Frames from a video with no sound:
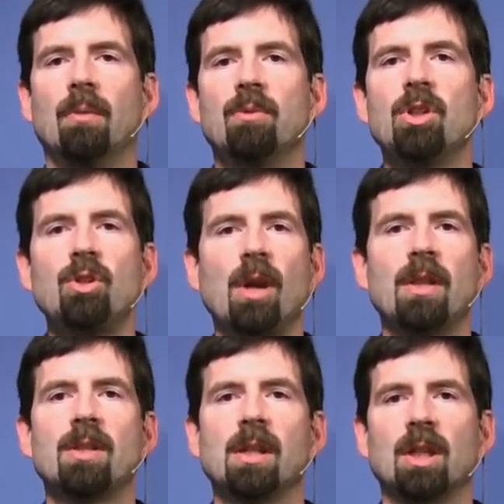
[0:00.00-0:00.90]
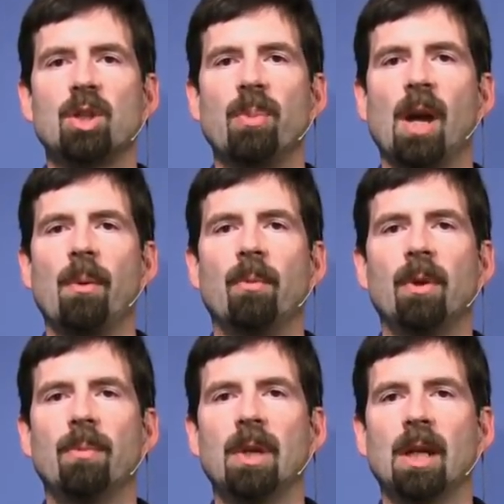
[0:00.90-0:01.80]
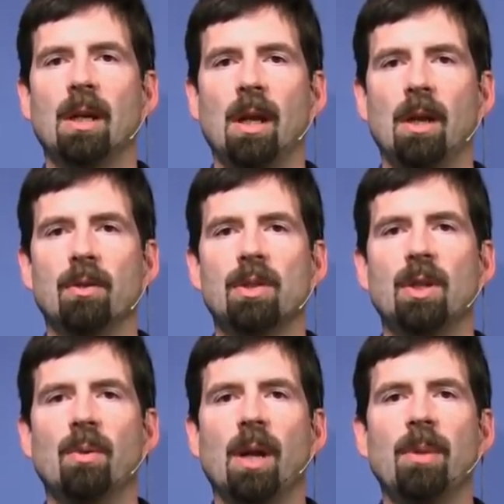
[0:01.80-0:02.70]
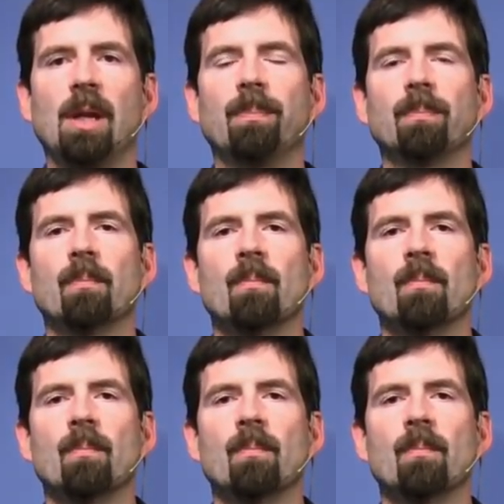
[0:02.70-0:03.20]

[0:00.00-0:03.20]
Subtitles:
Just try this little experiment with me and you'll see what I mean.